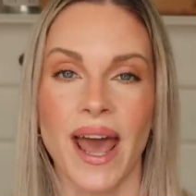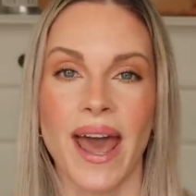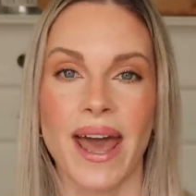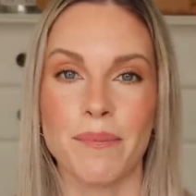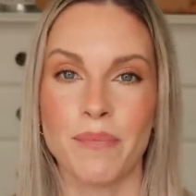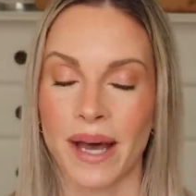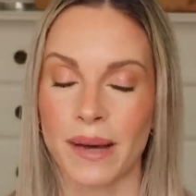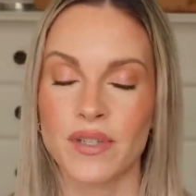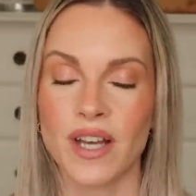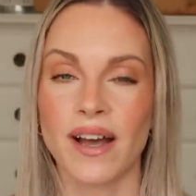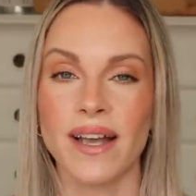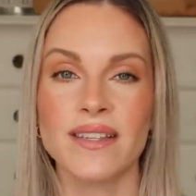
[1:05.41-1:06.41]
And
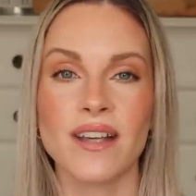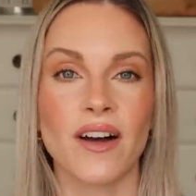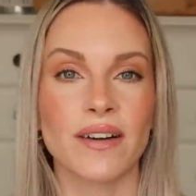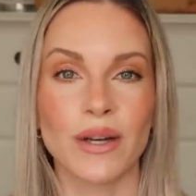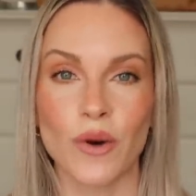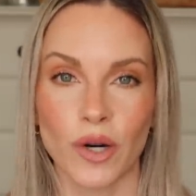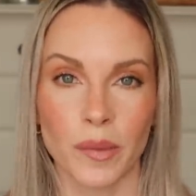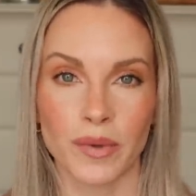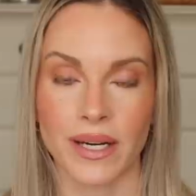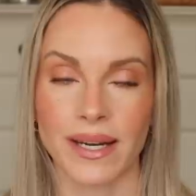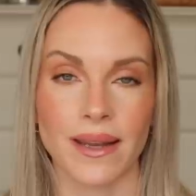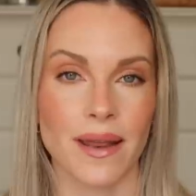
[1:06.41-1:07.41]
peptides are
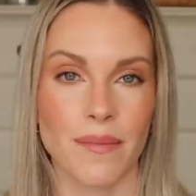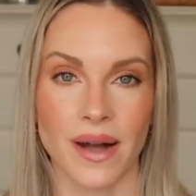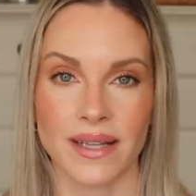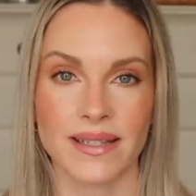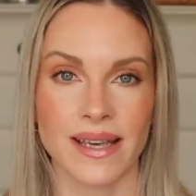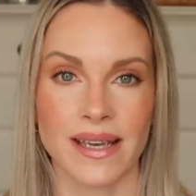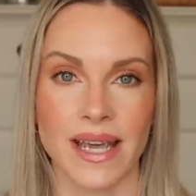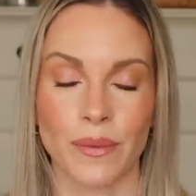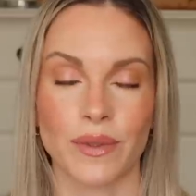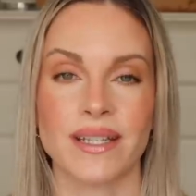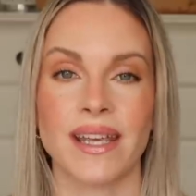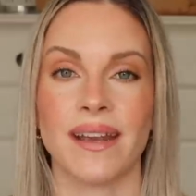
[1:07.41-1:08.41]
incorporated in my skincare
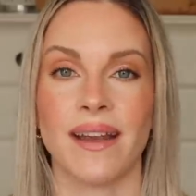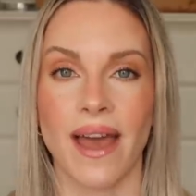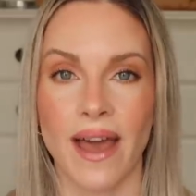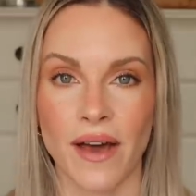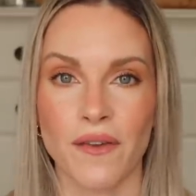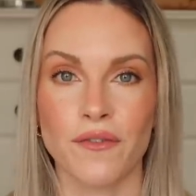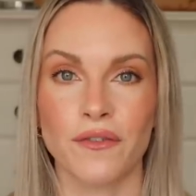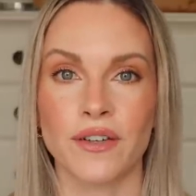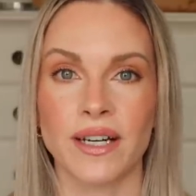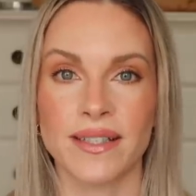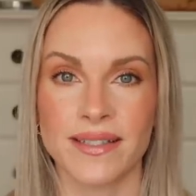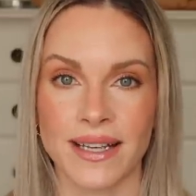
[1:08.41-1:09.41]
routine
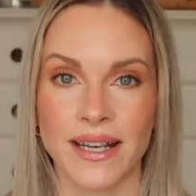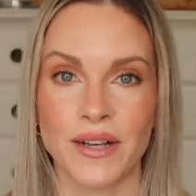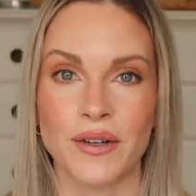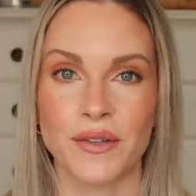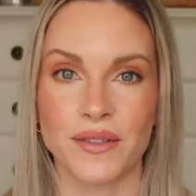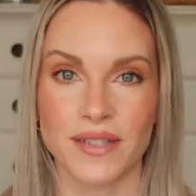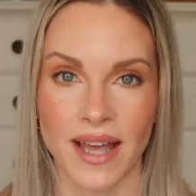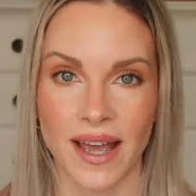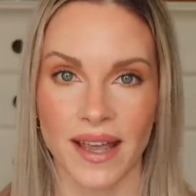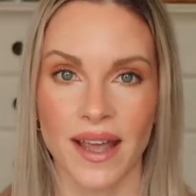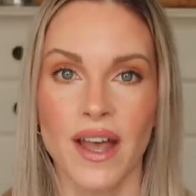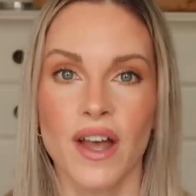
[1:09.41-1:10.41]
every single
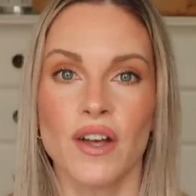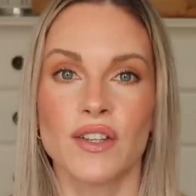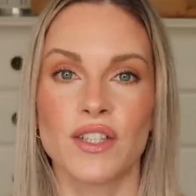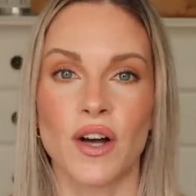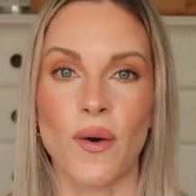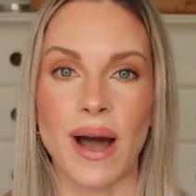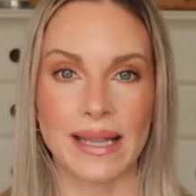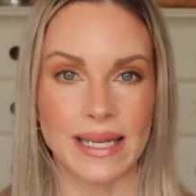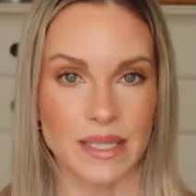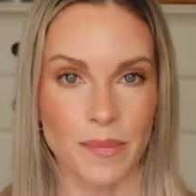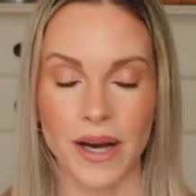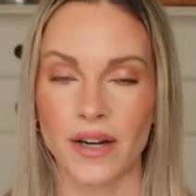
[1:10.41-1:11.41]
day. So I like
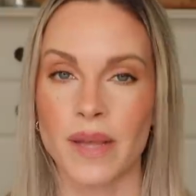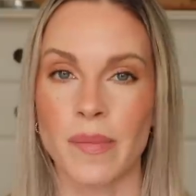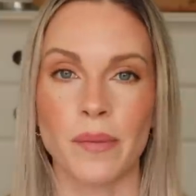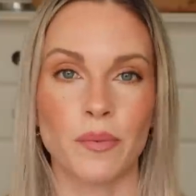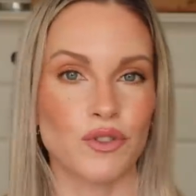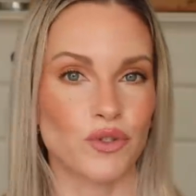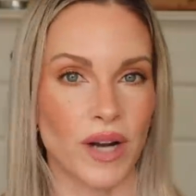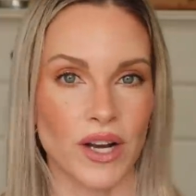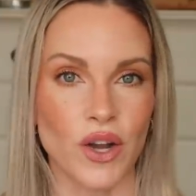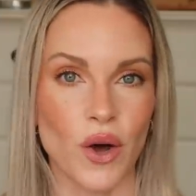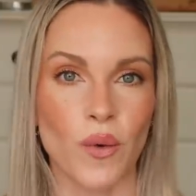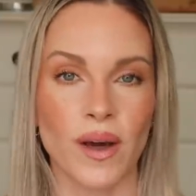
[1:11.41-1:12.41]
to pair them up with
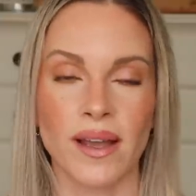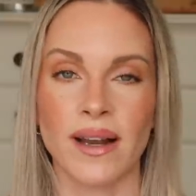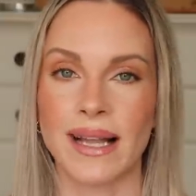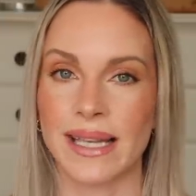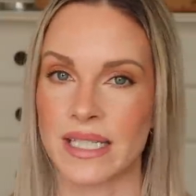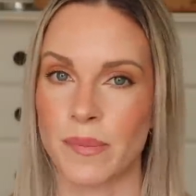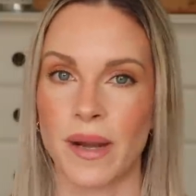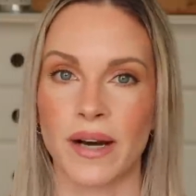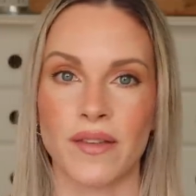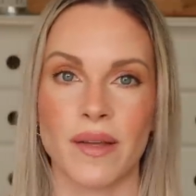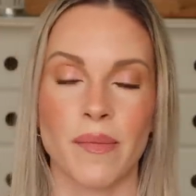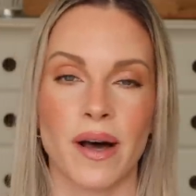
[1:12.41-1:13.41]
tretinoin, I like to pair
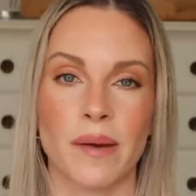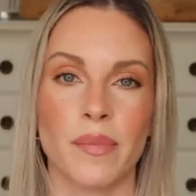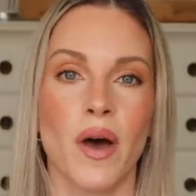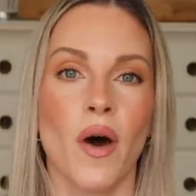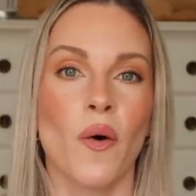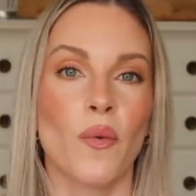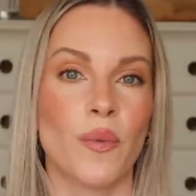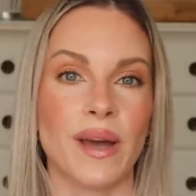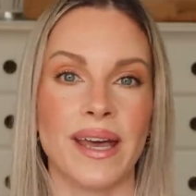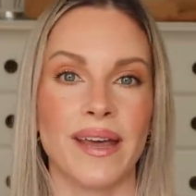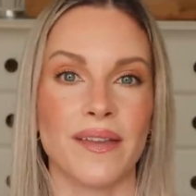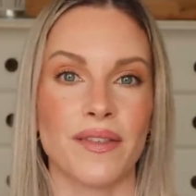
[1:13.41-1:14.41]
them up
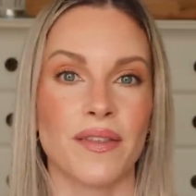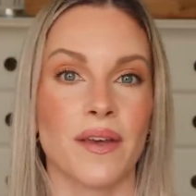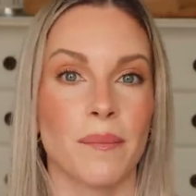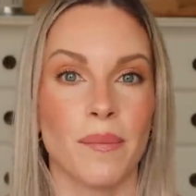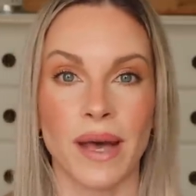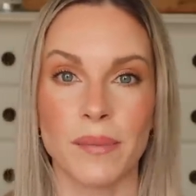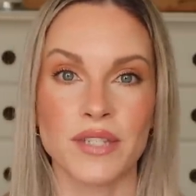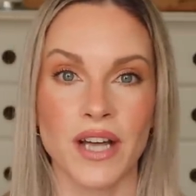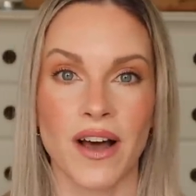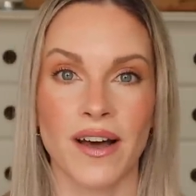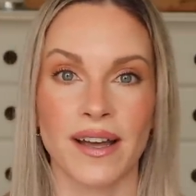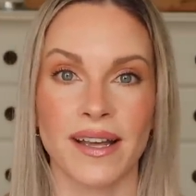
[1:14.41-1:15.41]
with
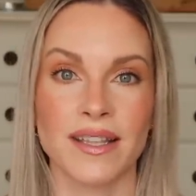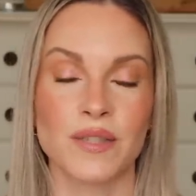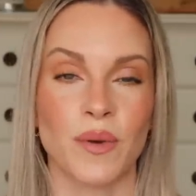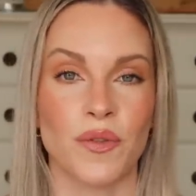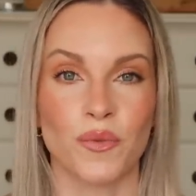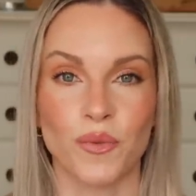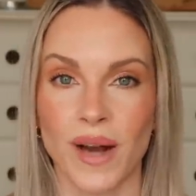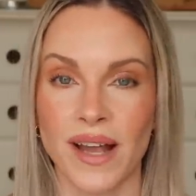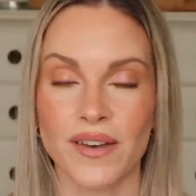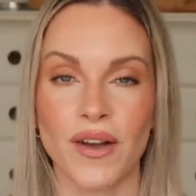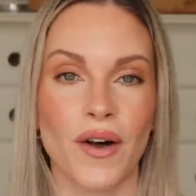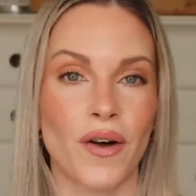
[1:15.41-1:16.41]
peptides, with
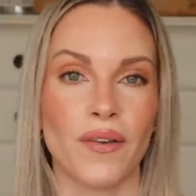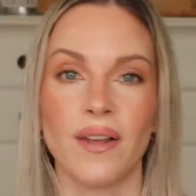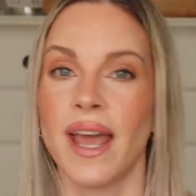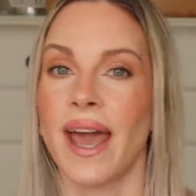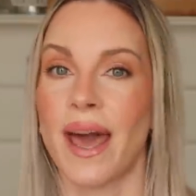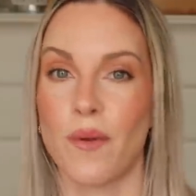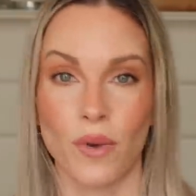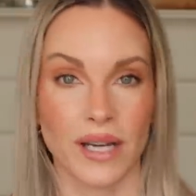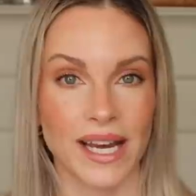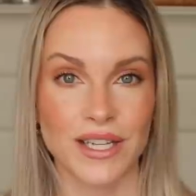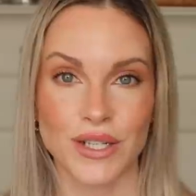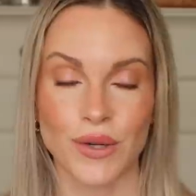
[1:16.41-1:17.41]
retinol, and when
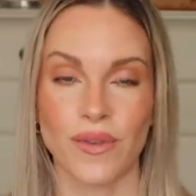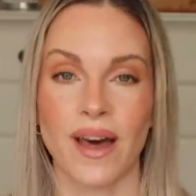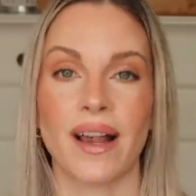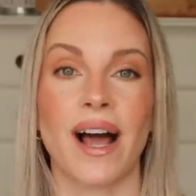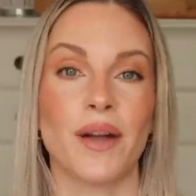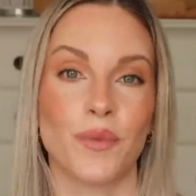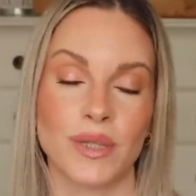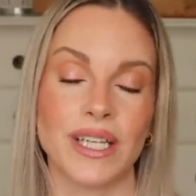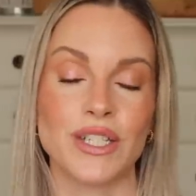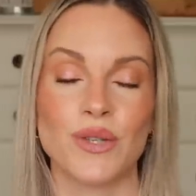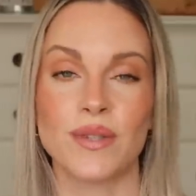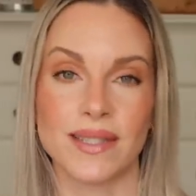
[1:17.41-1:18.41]
I do that, I really
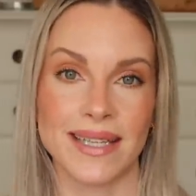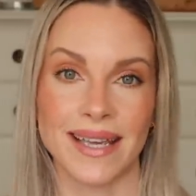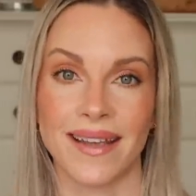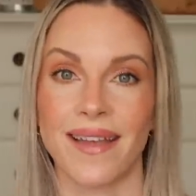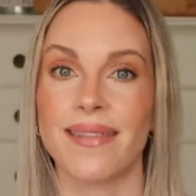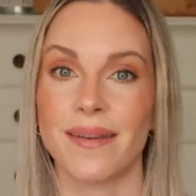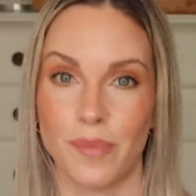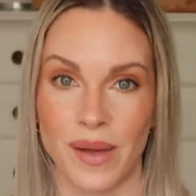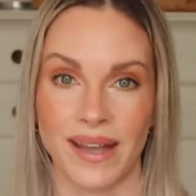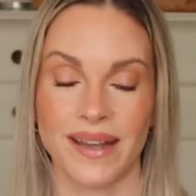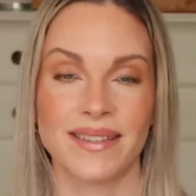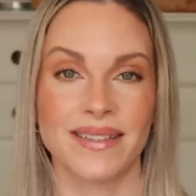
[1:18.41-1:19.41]
do see the
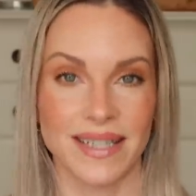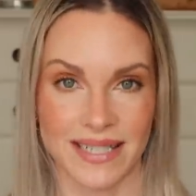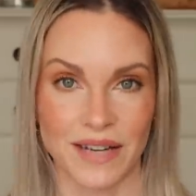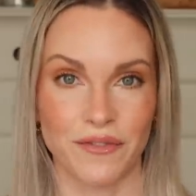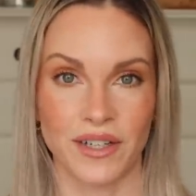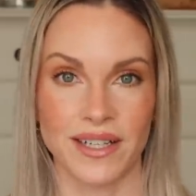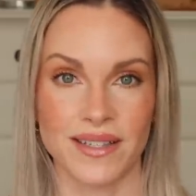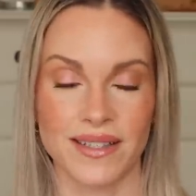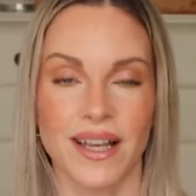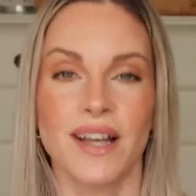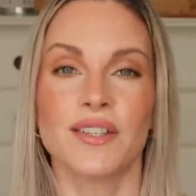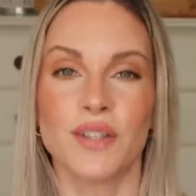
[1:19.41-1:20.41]
biggest difference.
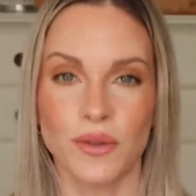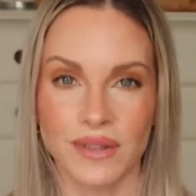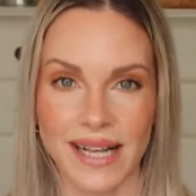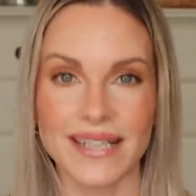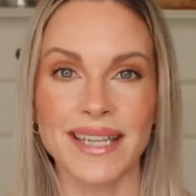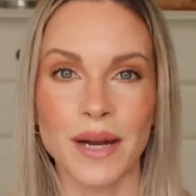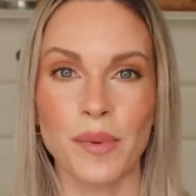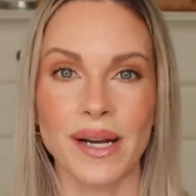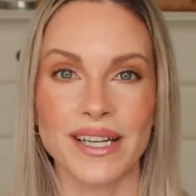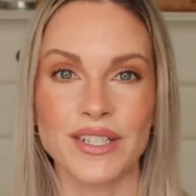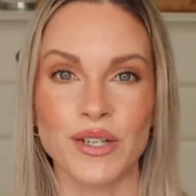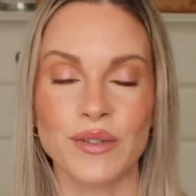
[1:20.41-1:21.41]
So let's get right
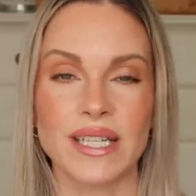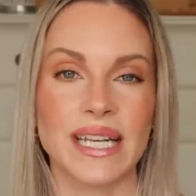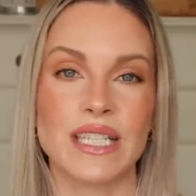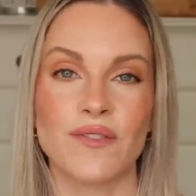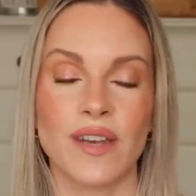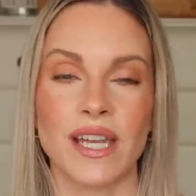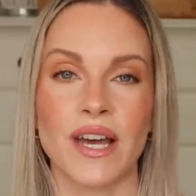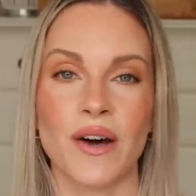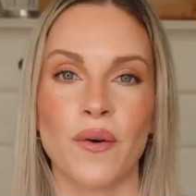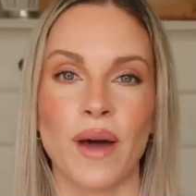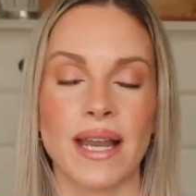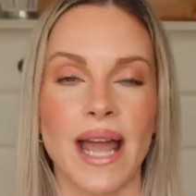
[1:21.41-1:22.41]
into today's
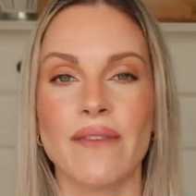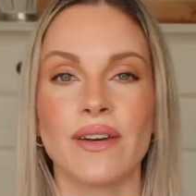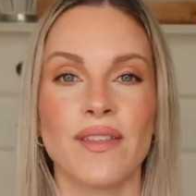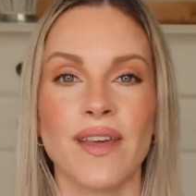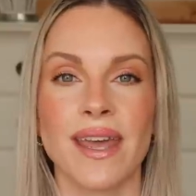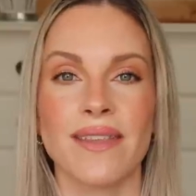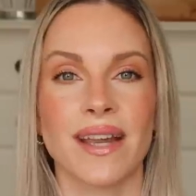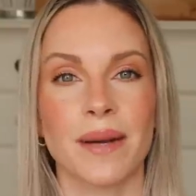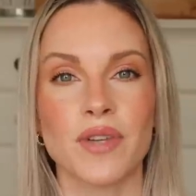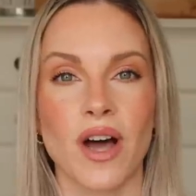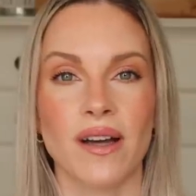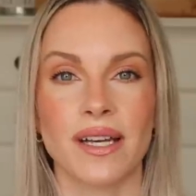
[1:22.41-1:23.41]
video, and everything that I'm
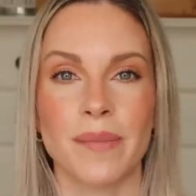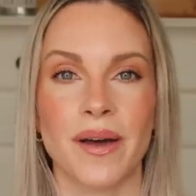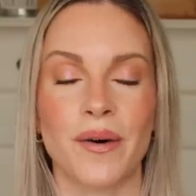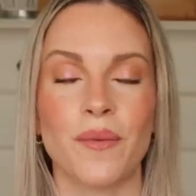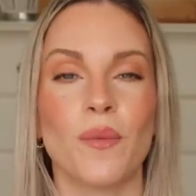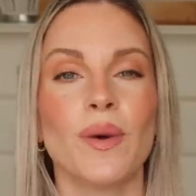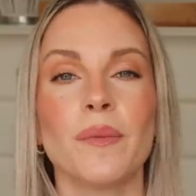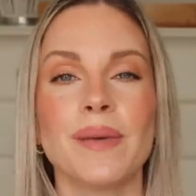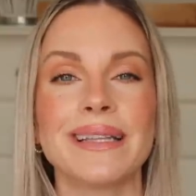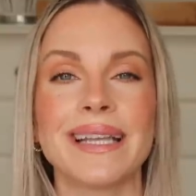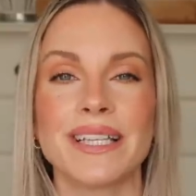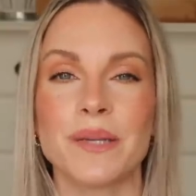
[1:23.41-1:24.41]
talking about will be
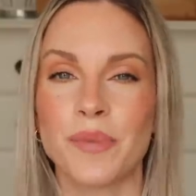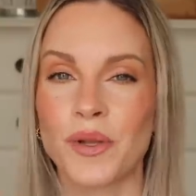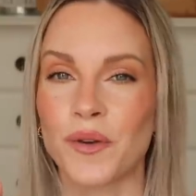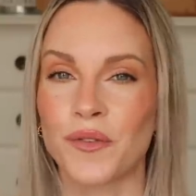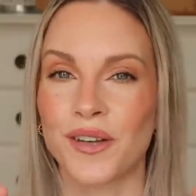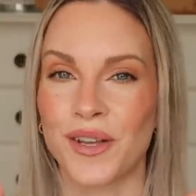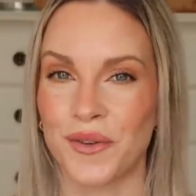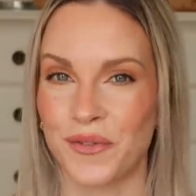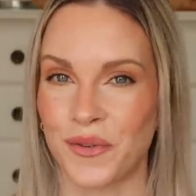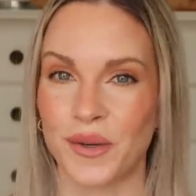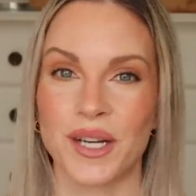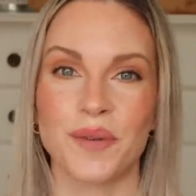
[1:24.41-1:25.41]
linked below for you
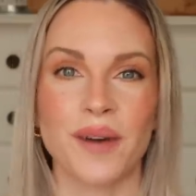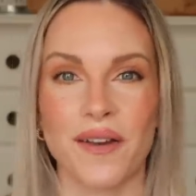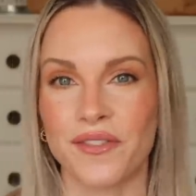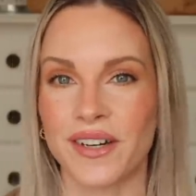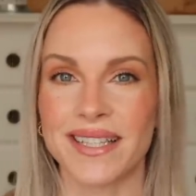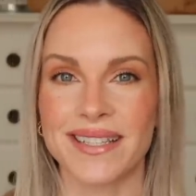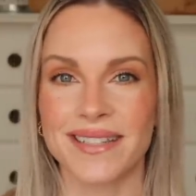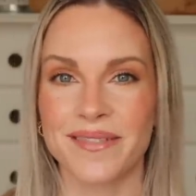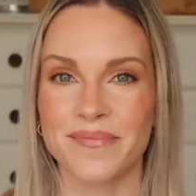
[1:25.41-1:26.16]
for your reference.